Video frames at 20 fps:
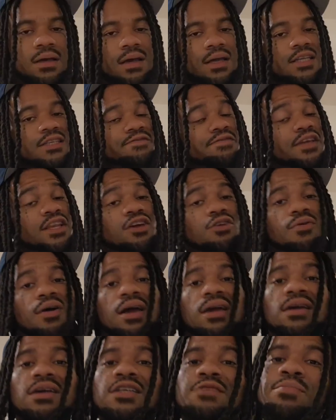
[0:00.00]
And this video right
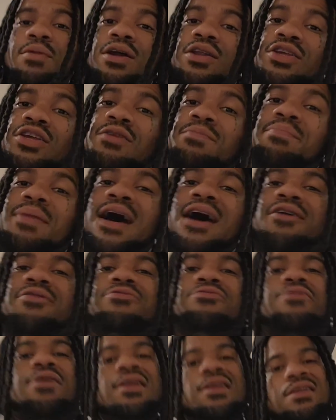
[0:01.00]
here is brought to you by
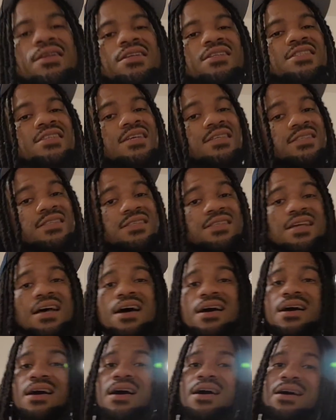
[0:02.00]

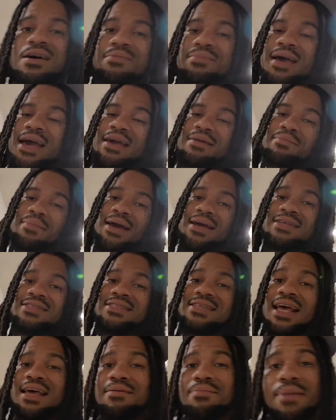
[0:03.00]
ReadyLogistics.com. Hey, man,
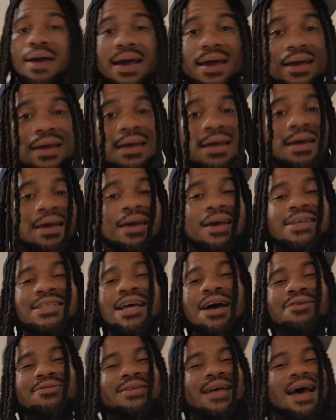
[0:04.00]
say, man, is
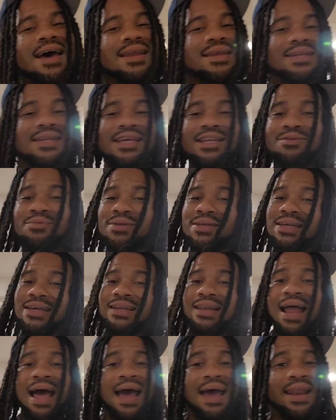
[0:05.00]
y'all tired of dealing with these
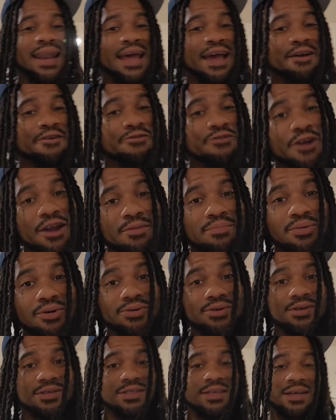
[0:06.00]
lying ass freight
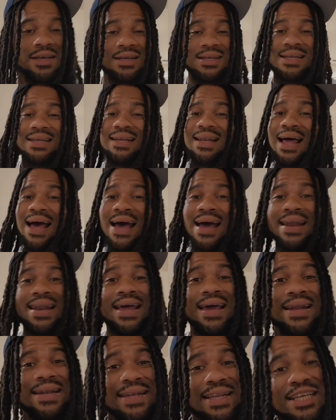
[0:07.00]
brokers, these lying
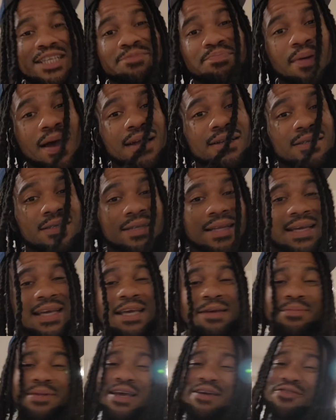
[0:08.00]
ass dispatchers that
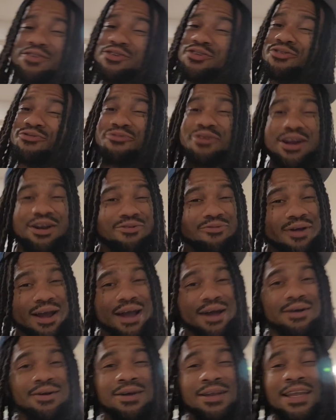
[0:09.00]
keep giving you the
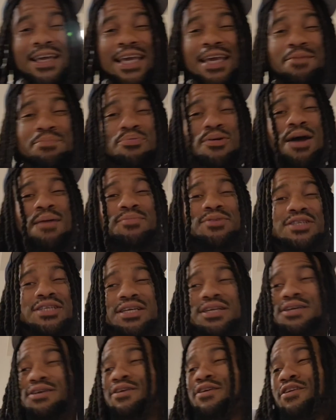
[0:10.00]
runaround, they keep promising
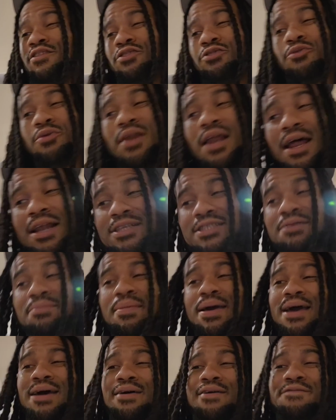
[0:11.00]
you $3 a
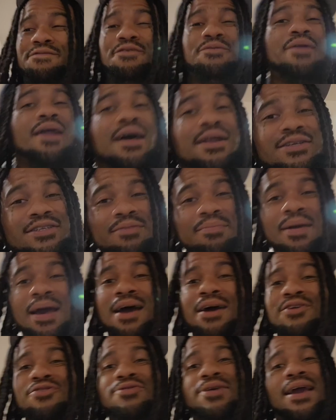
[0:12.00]
mile, $4 a
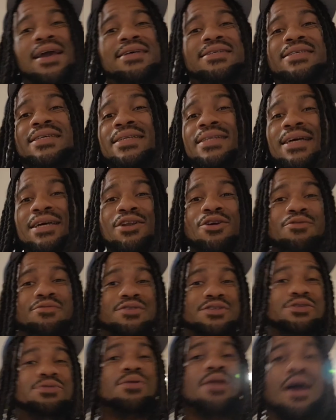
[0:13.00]
mile, you can't see nothing over
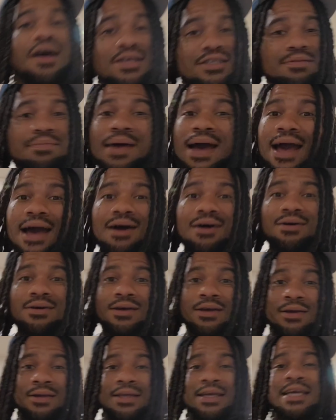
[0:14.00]
$2 a mile.
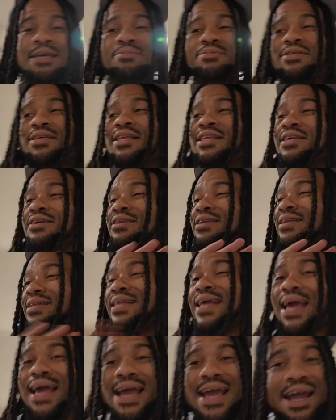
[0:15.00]
They keep sending you to
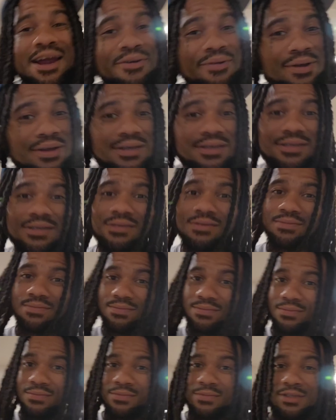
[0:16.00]
dead areas.
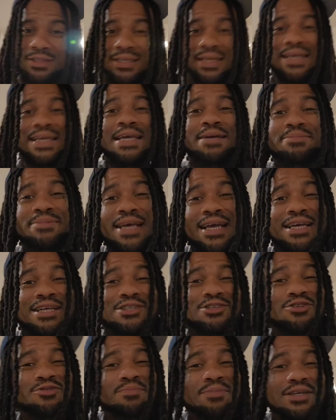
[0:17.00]
They keep taking
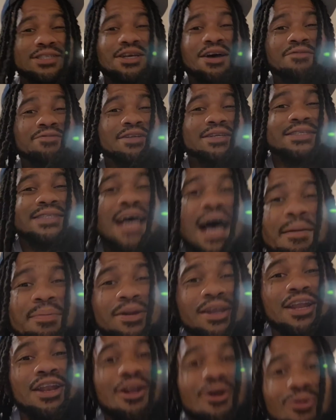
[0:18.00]
too much off the top of
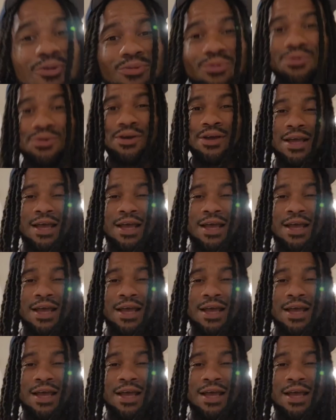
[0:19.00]
the load.